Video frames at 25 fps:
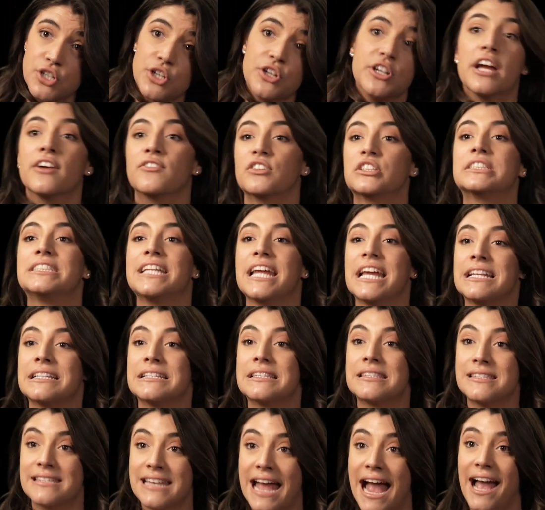You're never staying
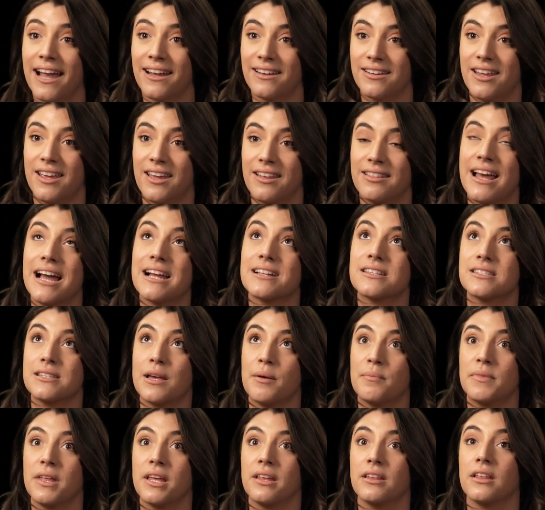stagnant, and that's
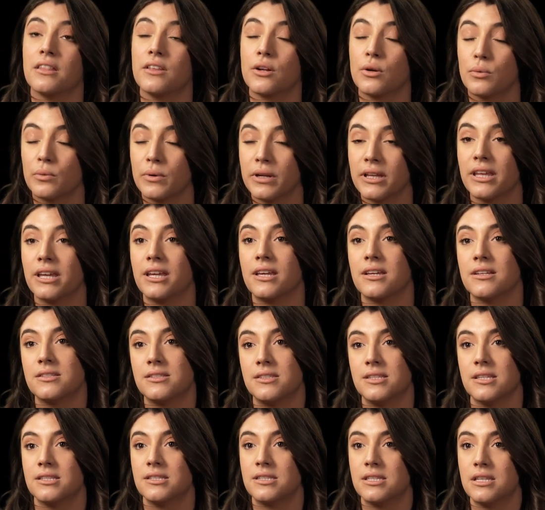something that they're really
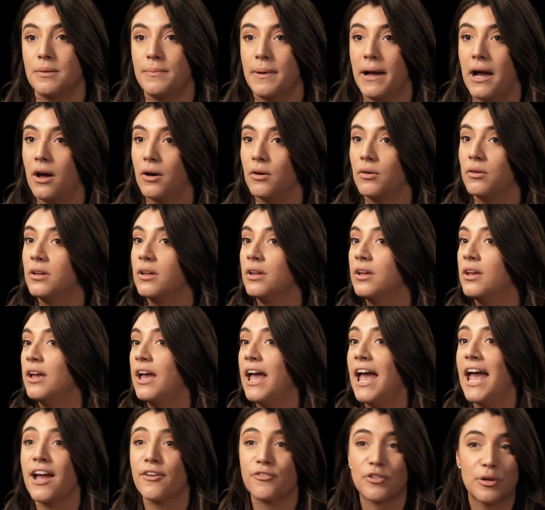consistent about.
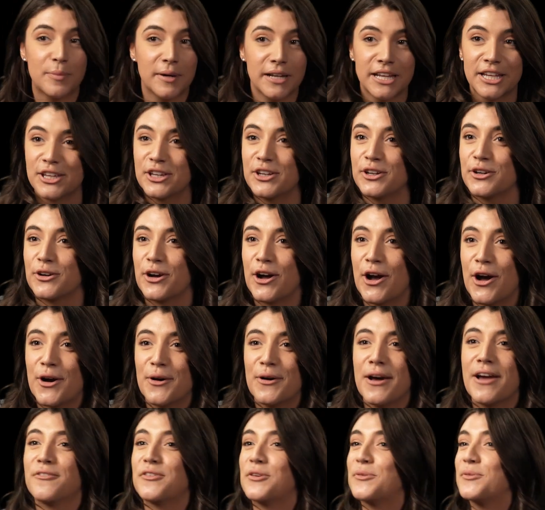Everybody can
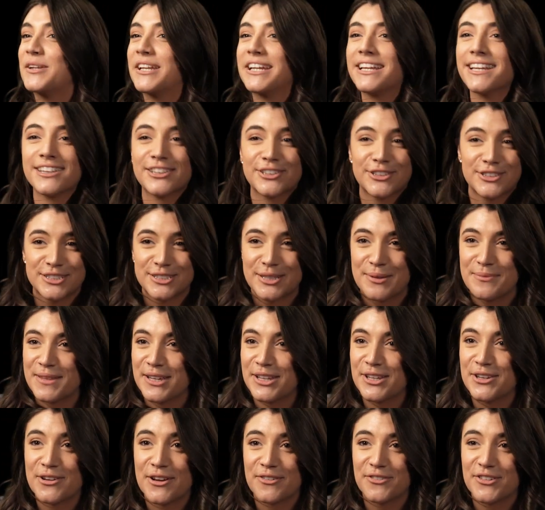grow, everybody can learn
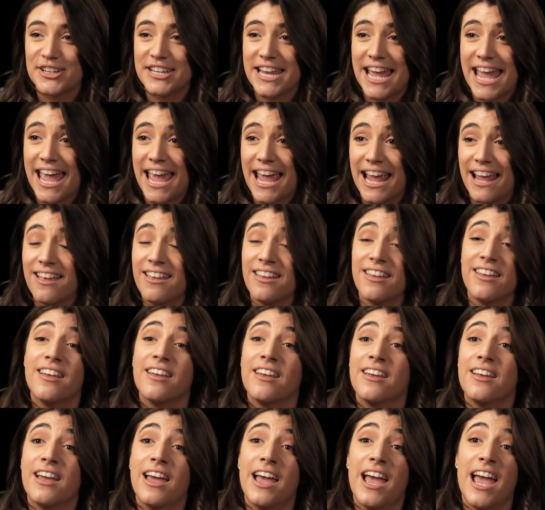something new every day,
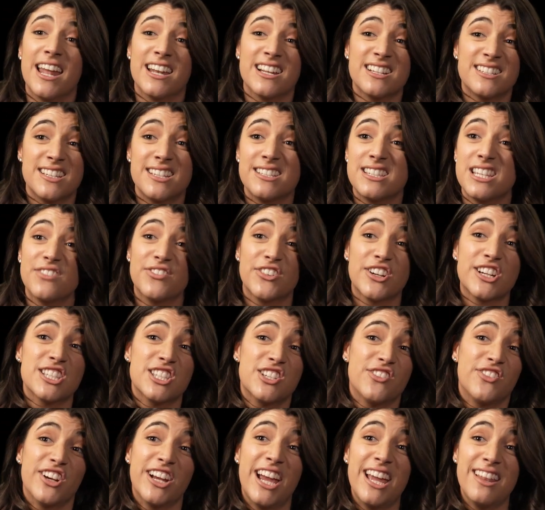and it's easy for
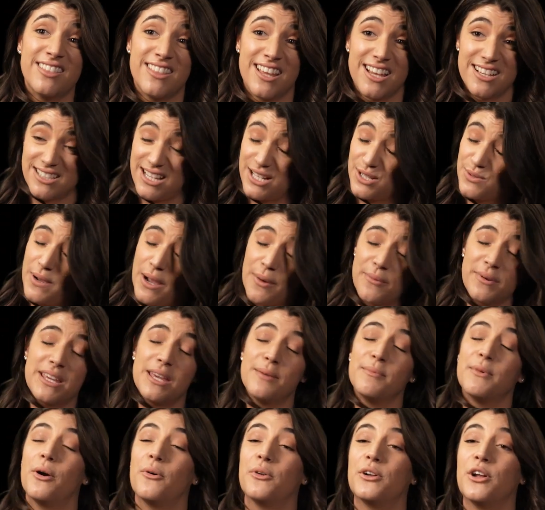us to forget things. That's why we
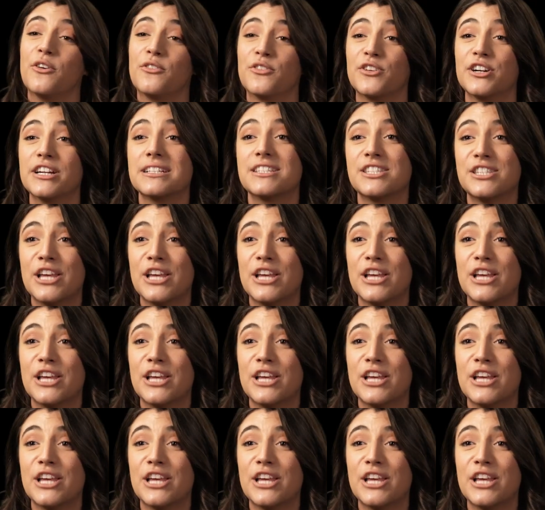keep going over it.